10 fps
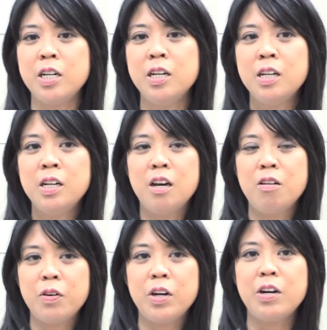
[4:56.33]

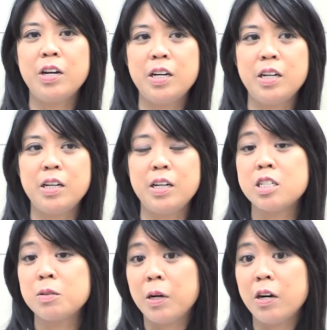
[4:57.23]
a very
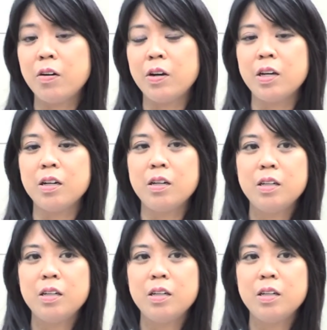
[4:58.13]
inspiring